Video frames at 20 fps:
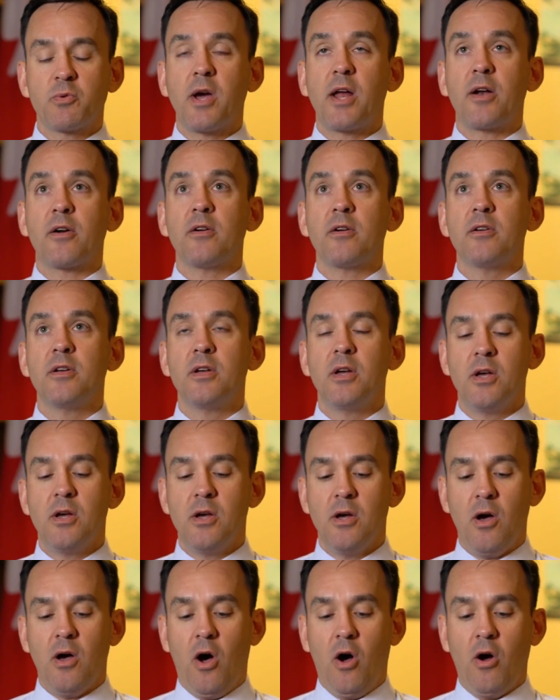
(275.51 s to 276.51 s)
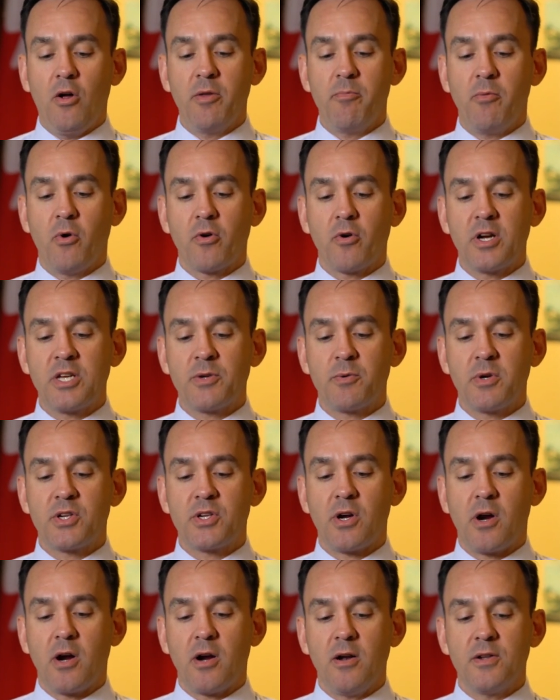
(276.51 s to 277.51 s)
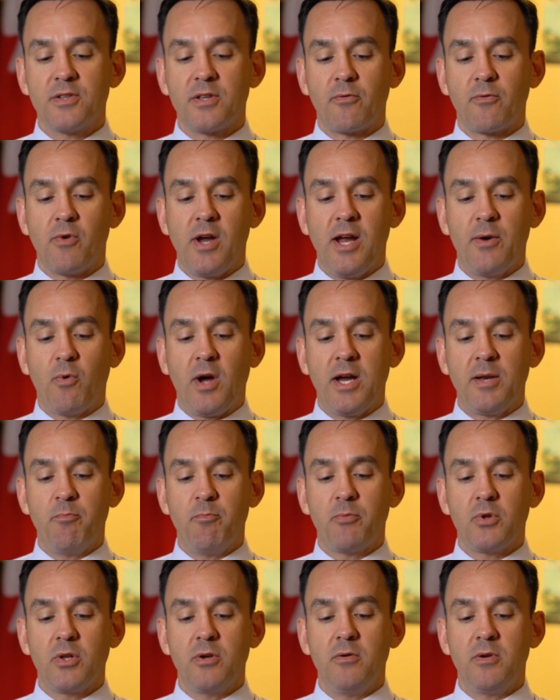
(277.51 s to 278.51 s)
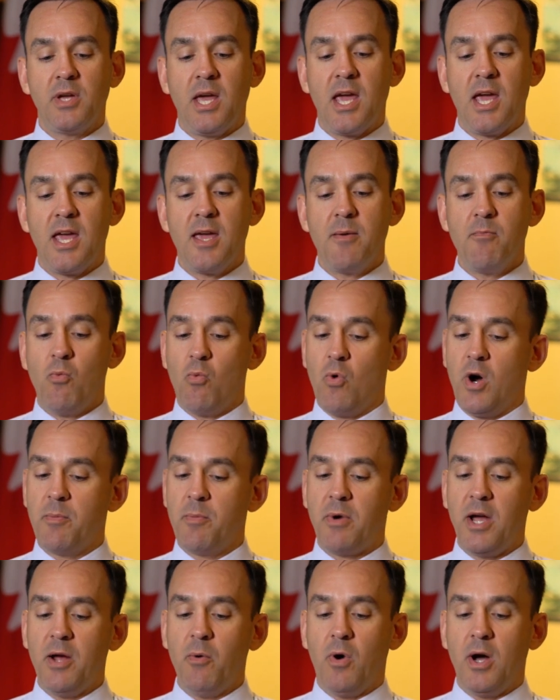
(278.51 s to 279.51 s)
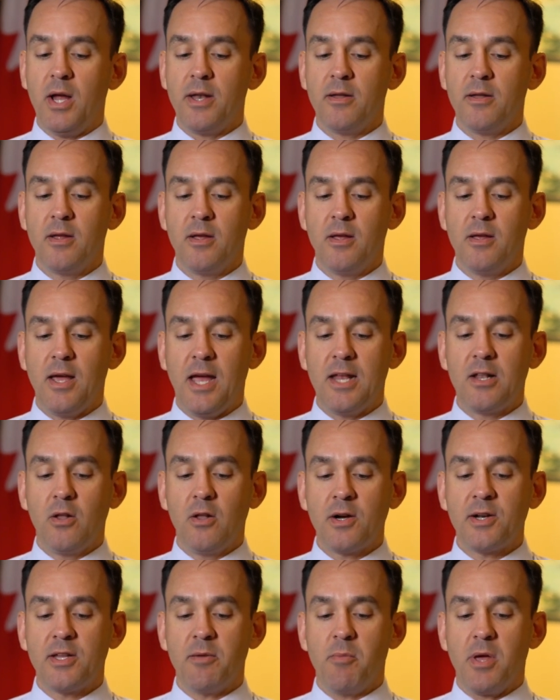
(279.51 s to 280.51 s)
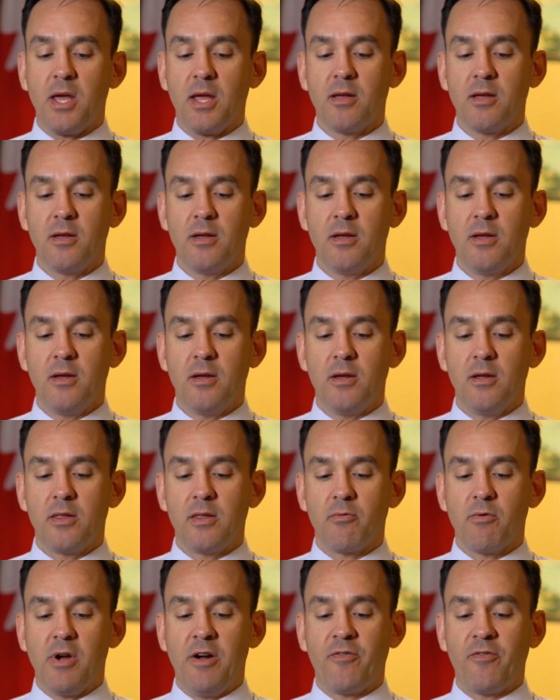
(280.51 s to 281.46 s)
sweater, all the Maurice Richards in red, white, and blue came one by one and looked at me. The